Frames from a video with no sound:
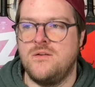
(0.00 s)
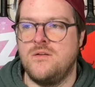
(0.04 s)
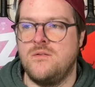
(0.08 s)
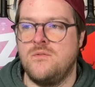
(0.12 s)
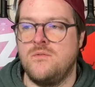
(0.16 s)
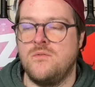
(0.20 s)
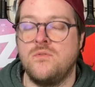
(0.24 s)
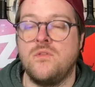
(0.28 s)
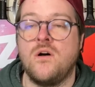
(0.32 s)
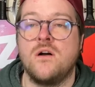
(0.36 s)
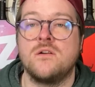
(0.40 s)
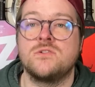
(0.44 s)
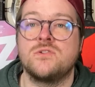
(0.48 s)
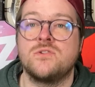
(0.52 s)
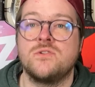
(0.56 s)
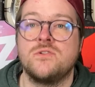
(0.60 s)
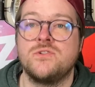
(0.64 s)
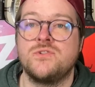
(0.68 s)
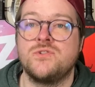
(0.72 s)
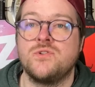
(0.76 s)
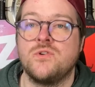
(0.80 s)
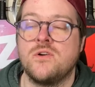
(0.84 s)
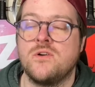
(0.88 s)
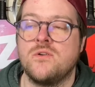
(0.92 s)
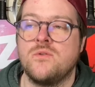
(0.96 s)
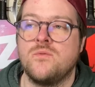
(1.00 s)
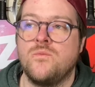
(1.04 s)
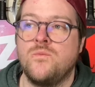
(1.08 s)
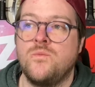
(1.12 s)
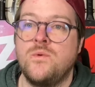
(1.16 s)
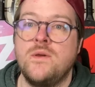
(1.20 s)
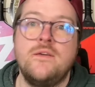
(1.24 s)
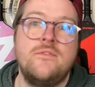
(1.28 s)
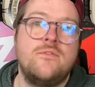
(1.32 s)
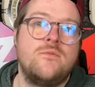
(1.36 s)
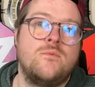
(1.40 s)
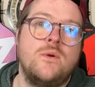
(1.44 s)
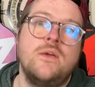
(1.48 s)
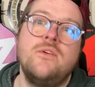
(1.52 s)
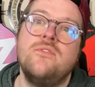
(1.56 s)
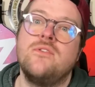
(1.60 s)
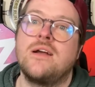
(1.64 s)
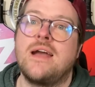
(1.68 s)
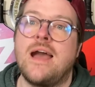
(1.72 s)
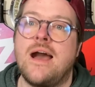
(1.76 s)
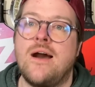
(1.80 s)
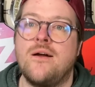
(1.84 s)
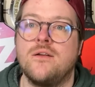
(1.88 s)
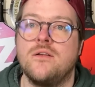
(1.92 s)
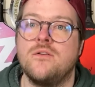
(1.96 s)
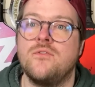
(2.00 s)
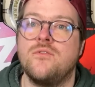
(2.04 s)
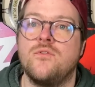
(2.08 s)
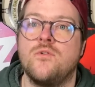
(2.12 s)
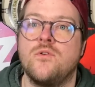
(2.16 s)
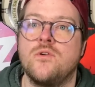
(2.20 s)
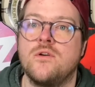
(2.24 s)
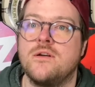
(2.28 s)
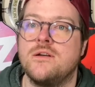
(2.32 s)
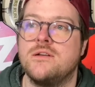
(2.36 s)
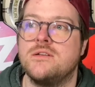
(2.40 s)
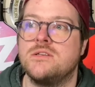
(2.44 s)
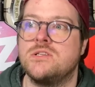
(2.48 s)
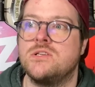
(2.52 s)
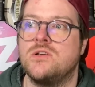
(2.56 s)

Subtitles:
long story short, we've accounted for it.